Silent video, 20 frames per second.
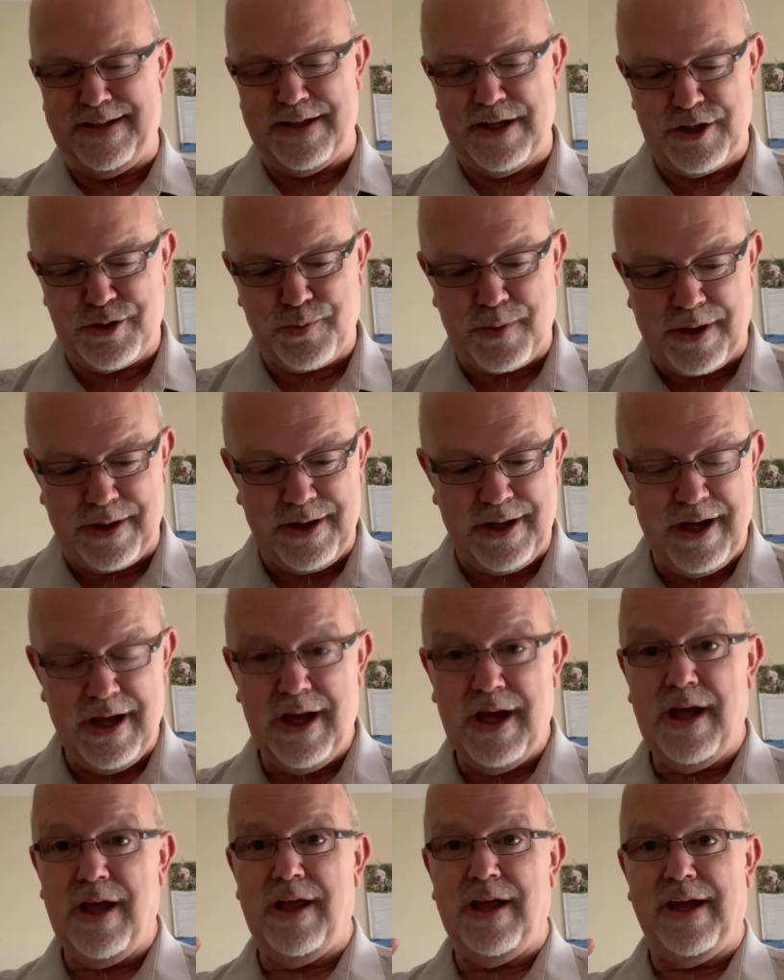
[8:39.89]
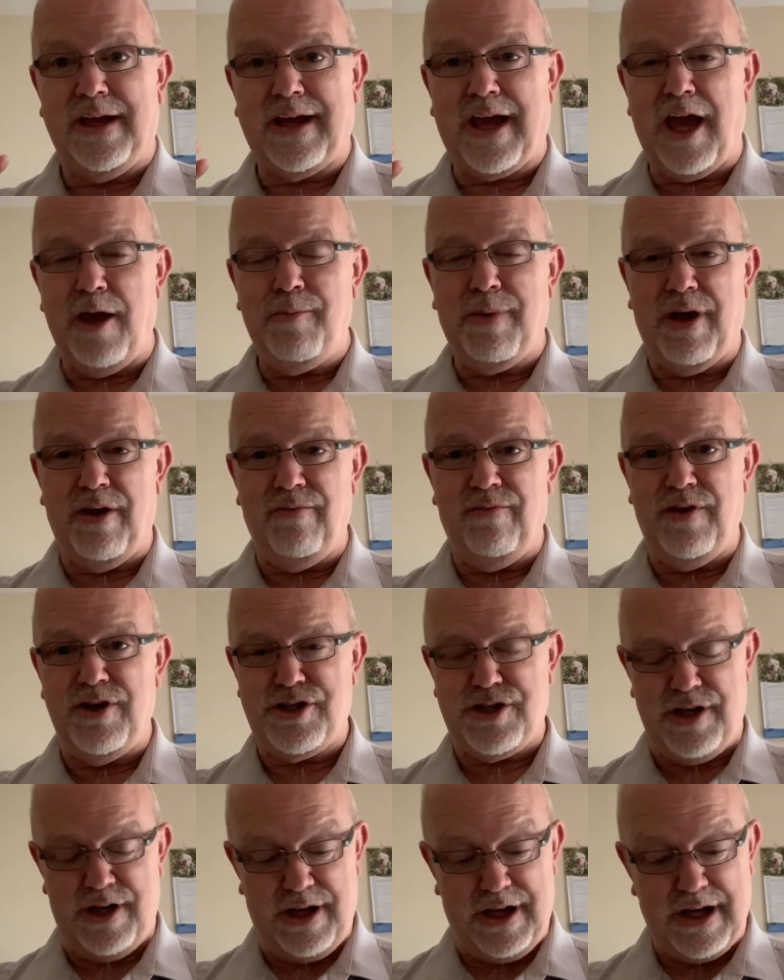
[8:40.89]
This one came out
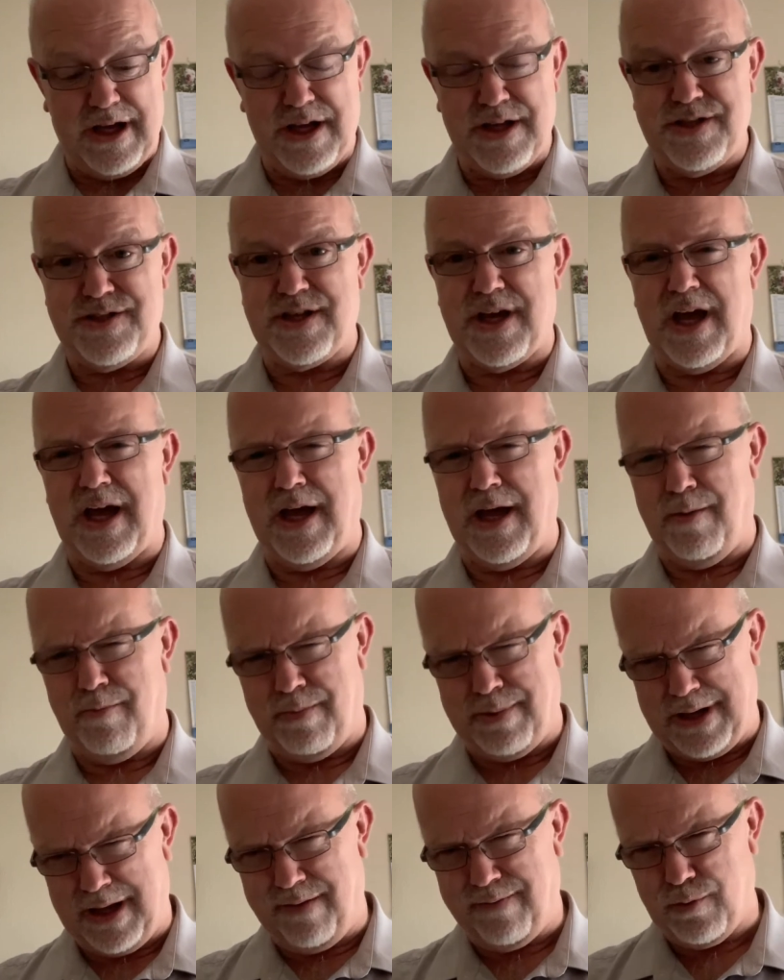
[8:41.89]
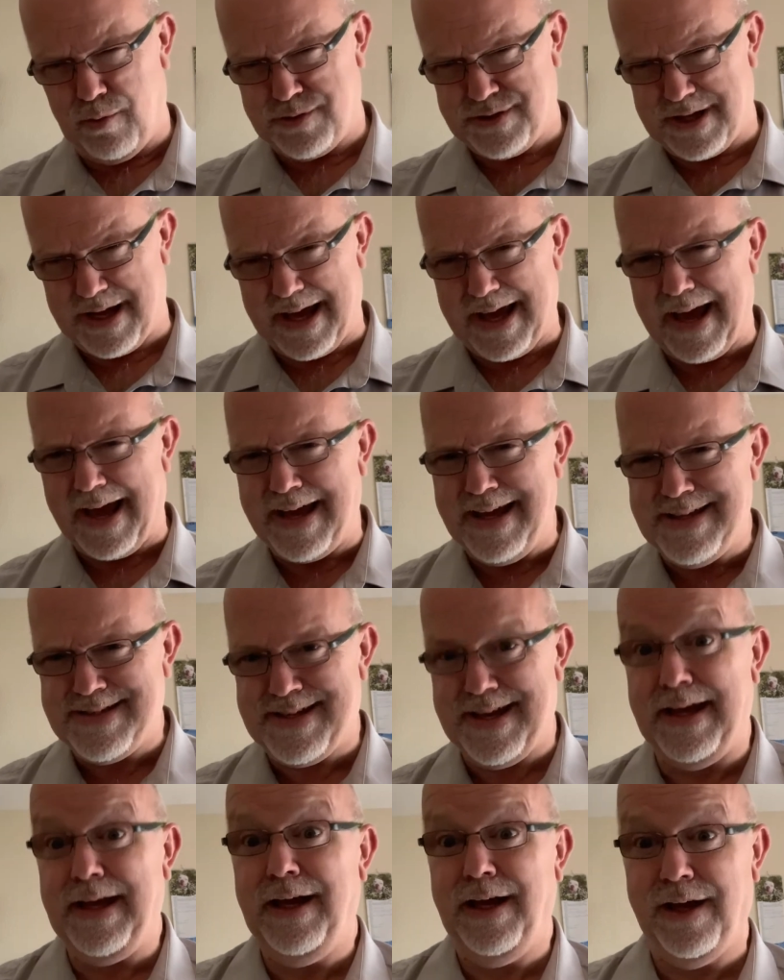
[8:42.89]
originally as I believe it was an
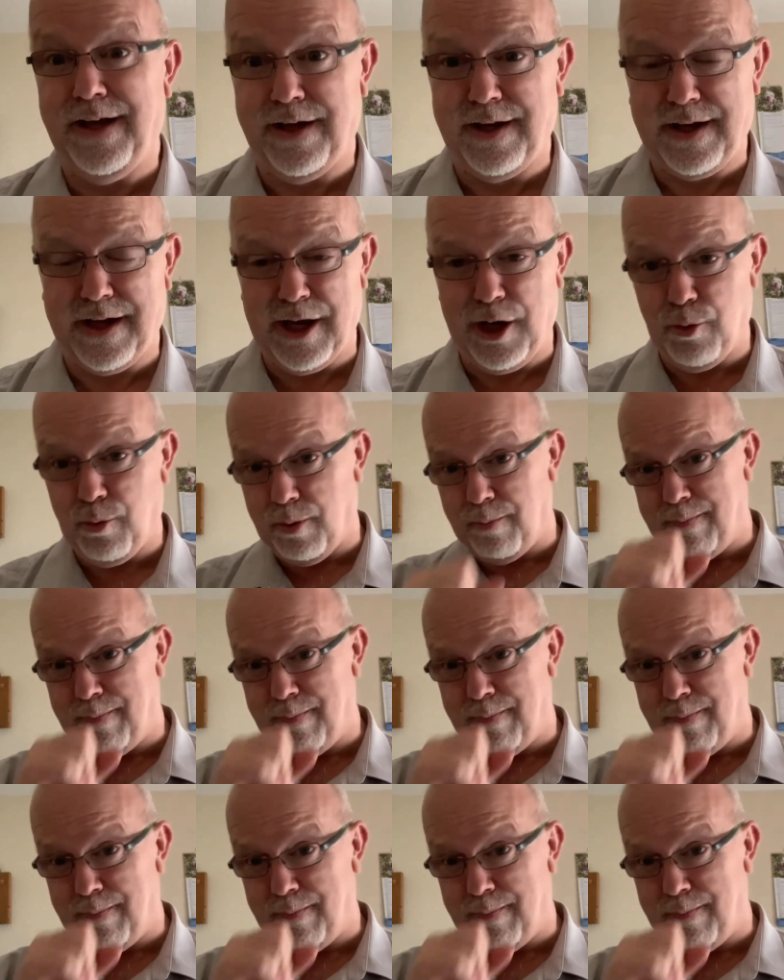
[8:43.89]
18 kilowatt